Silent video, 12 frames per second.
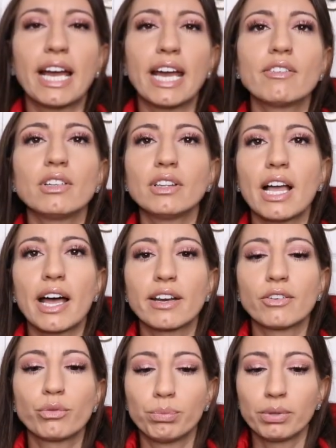I have a lot
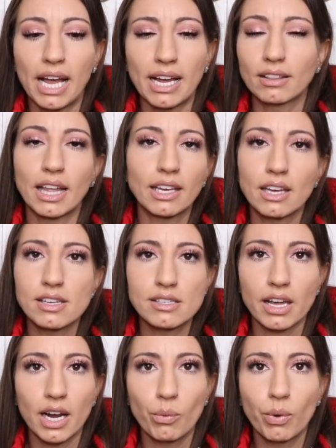of black leggings
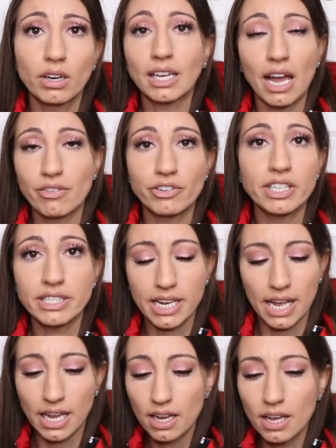that I wear every
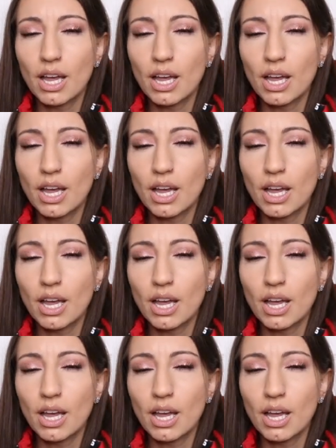day,